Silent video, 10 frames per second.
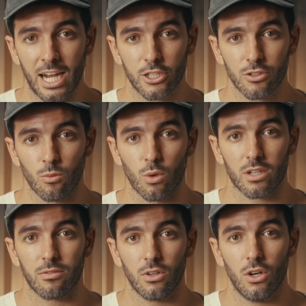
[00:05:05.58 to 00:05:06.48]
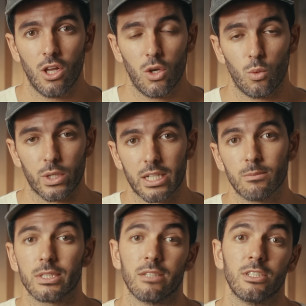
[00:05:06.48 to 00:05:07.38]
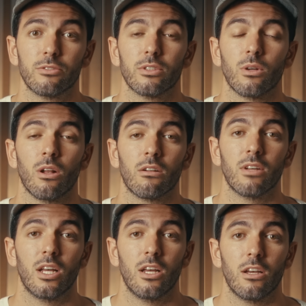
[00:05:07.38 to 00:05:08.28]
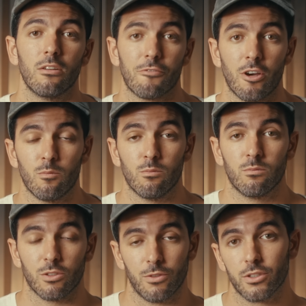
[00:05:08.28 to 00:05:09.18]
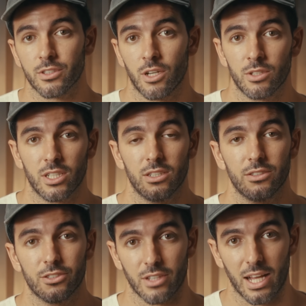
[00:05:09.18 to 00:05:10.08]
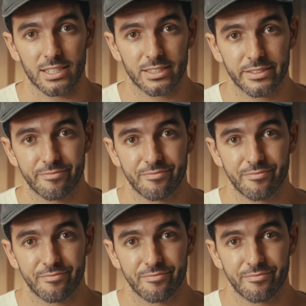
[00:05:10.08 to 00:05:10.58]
actual workflow when it comes to DaVinci Resolve from the first node to the last.